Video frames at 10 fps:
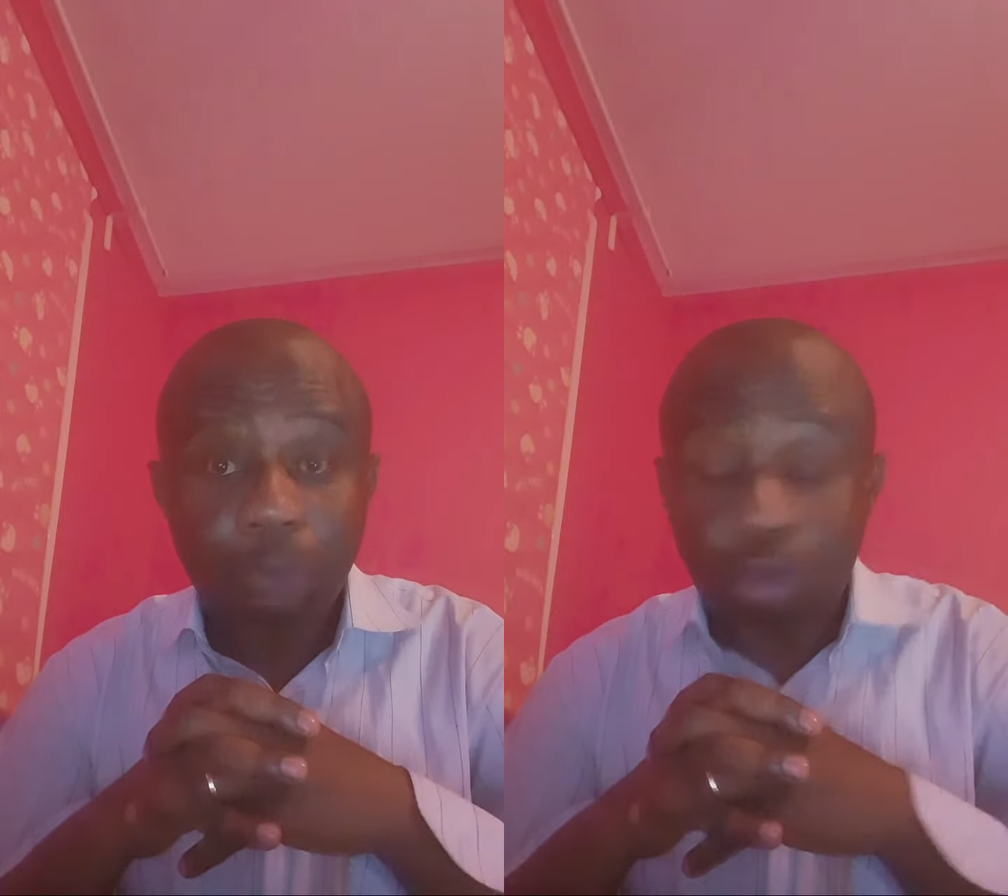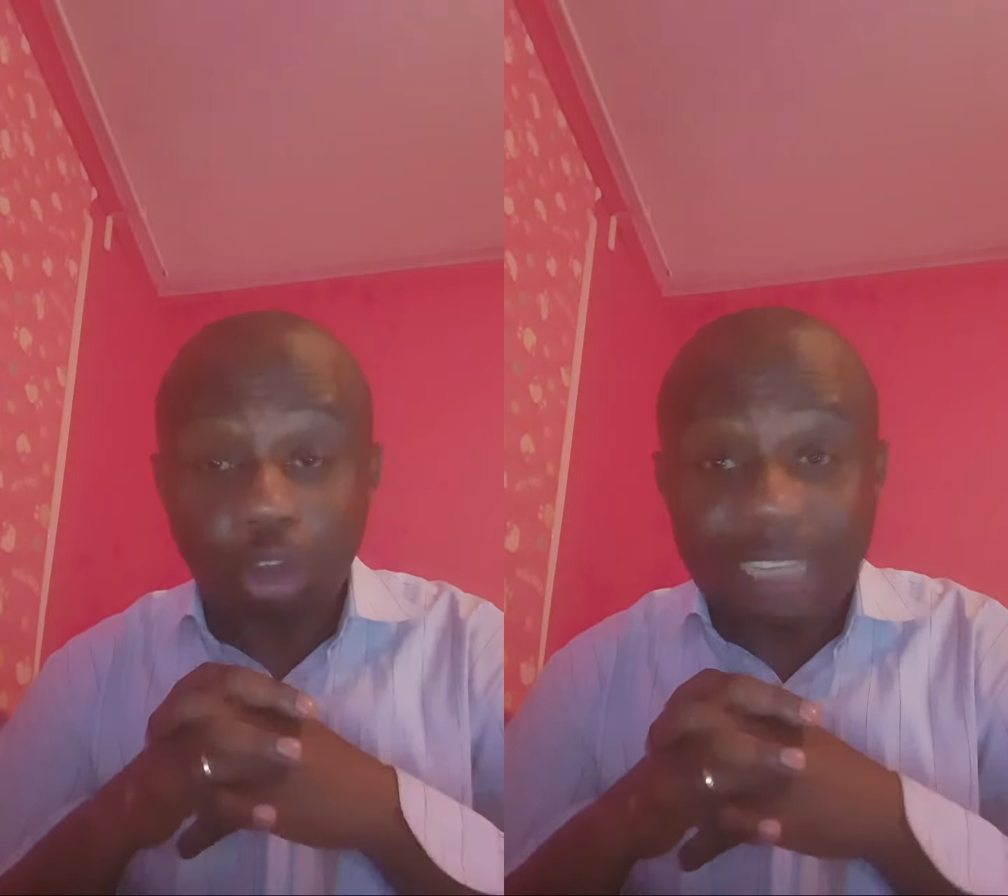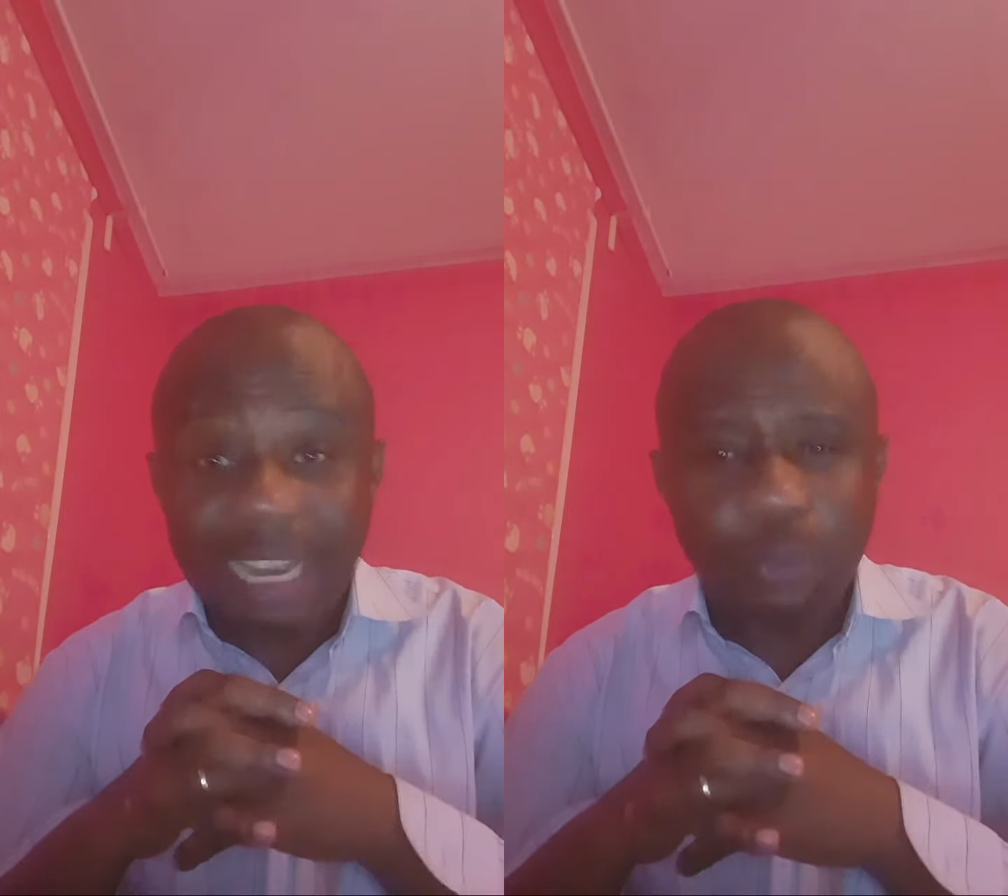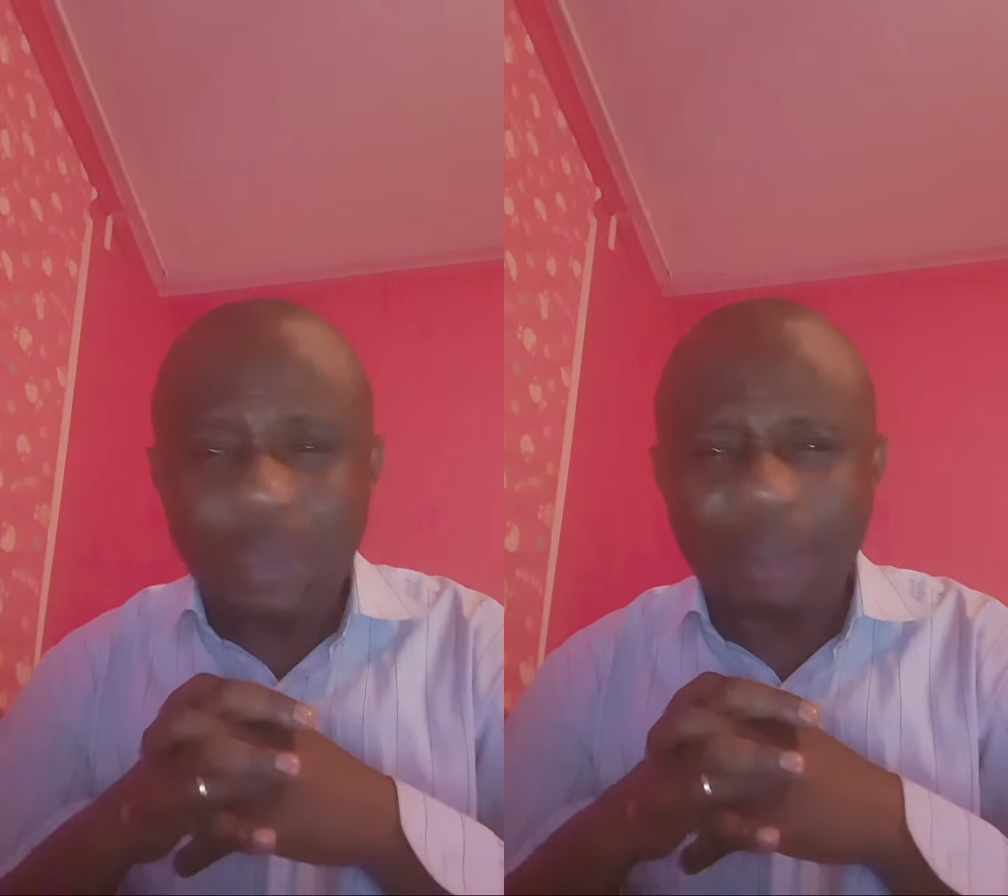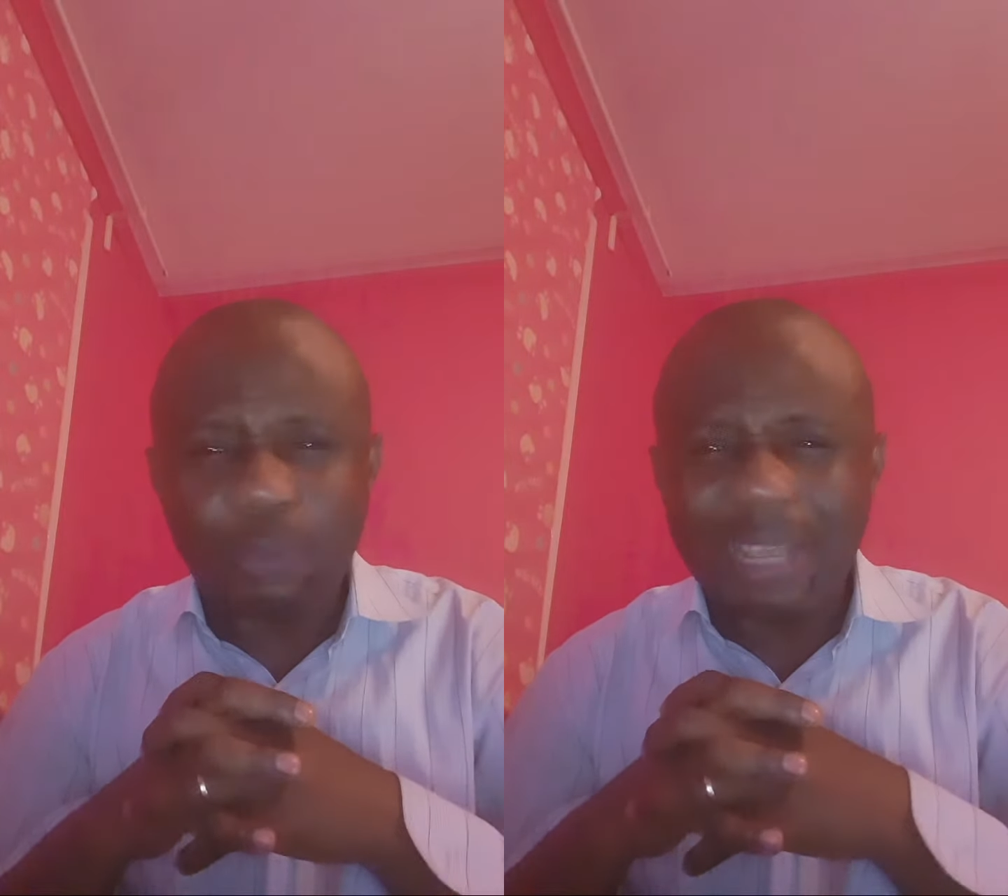Today
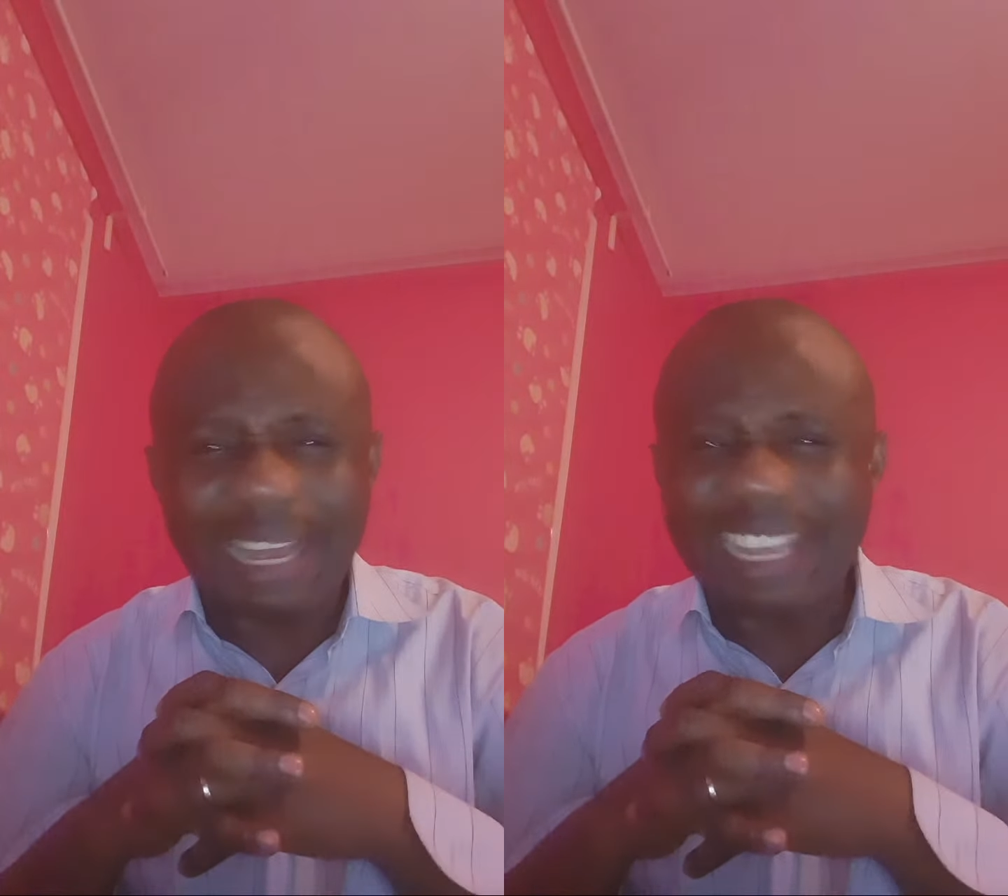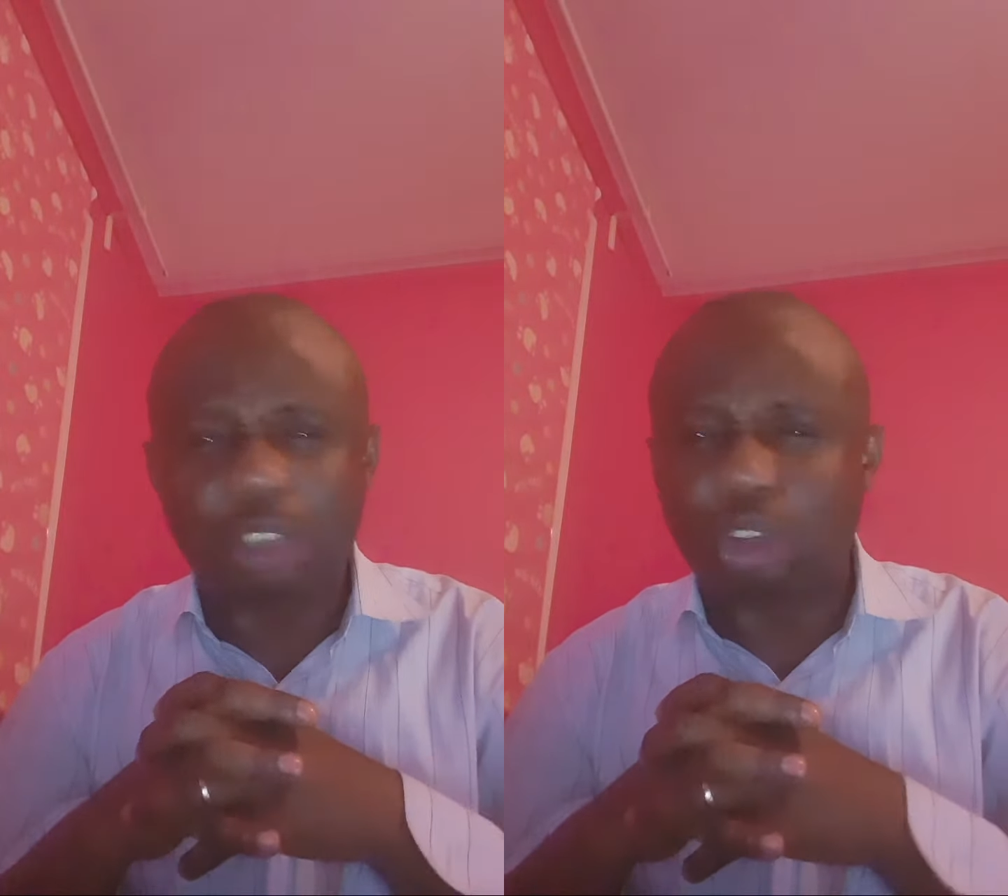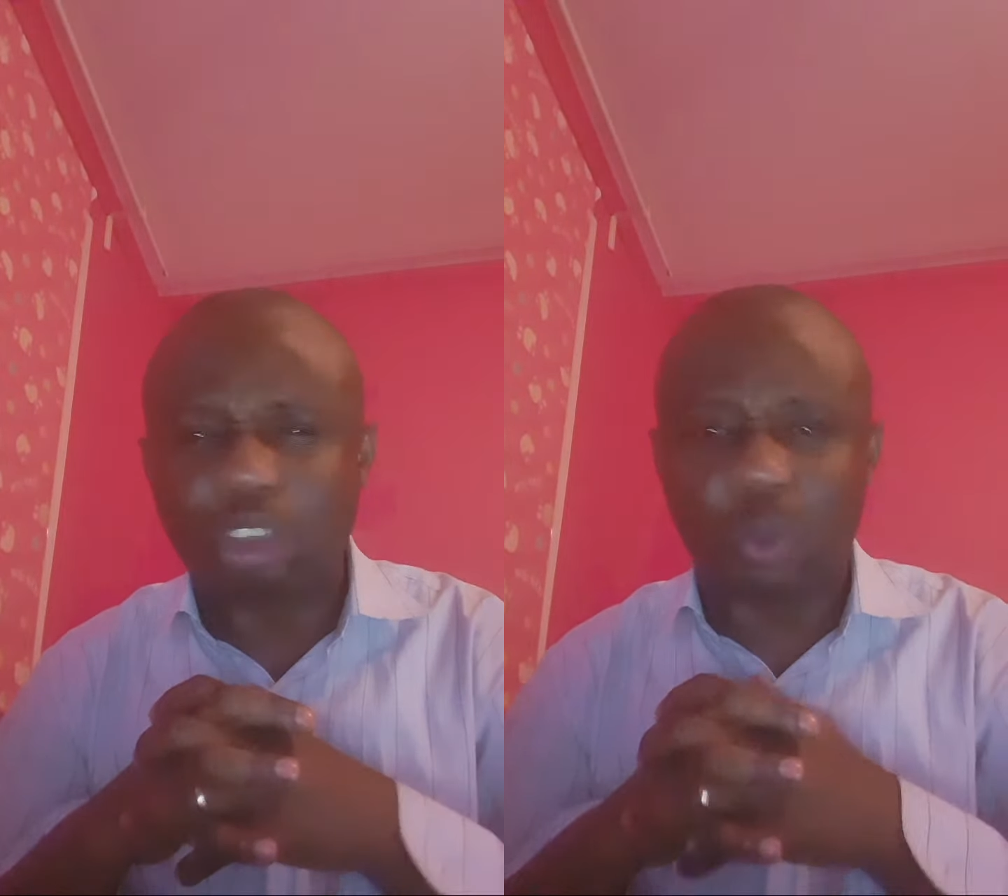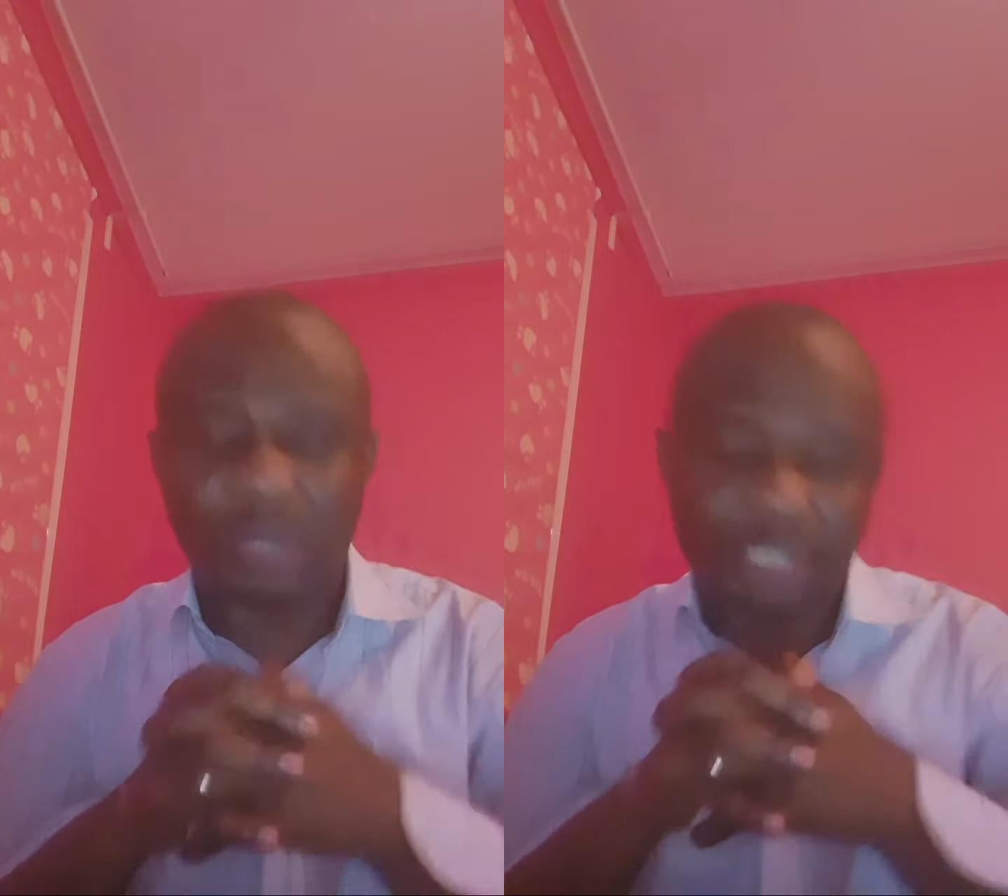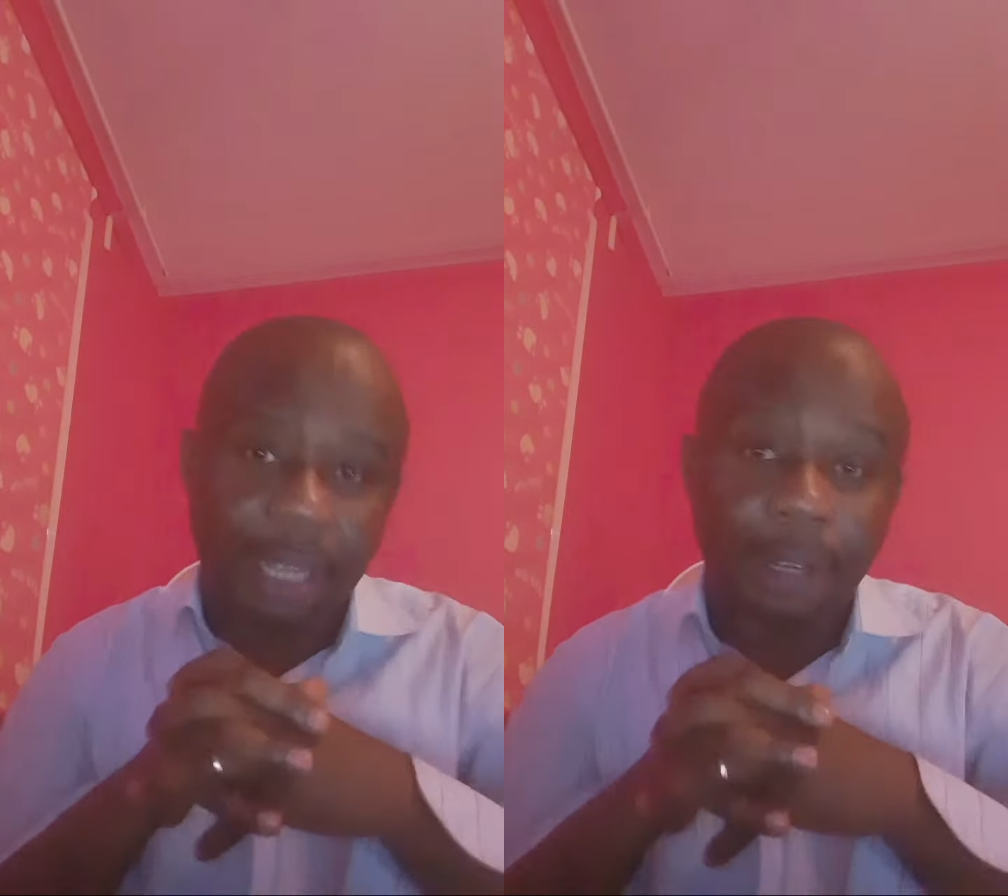we are
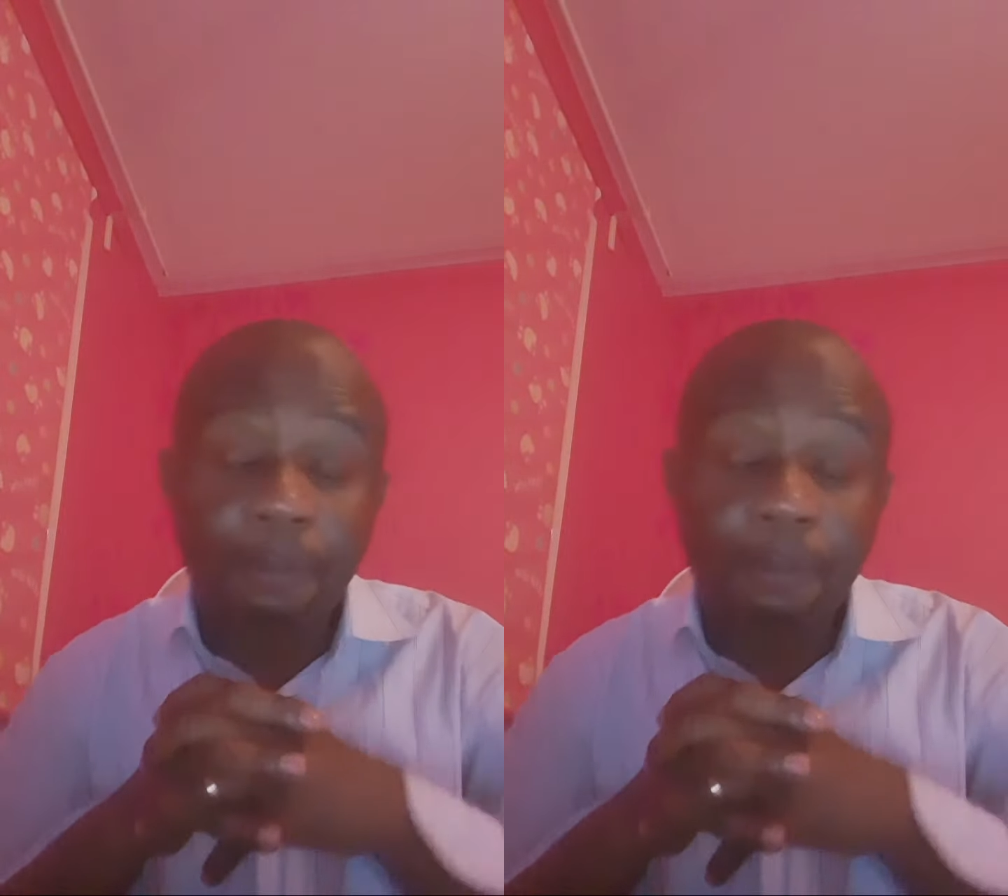inconsequential.